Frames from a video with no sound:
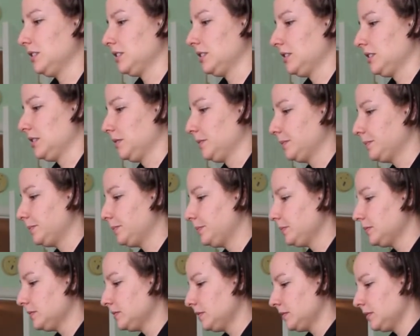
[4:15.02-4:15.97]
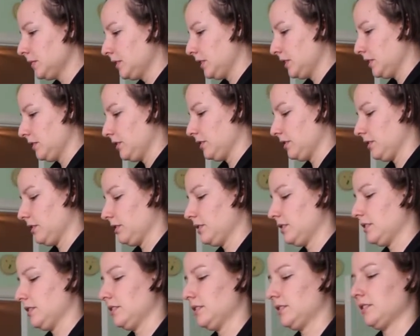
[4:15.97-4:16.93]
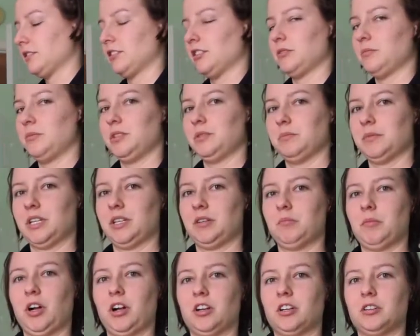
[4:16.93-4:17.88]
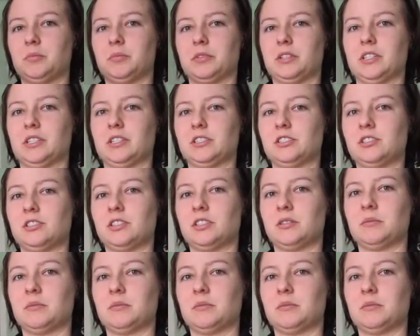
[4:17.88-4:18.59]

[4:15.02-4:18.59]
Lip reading: Okay. So this is going to be my mock brush.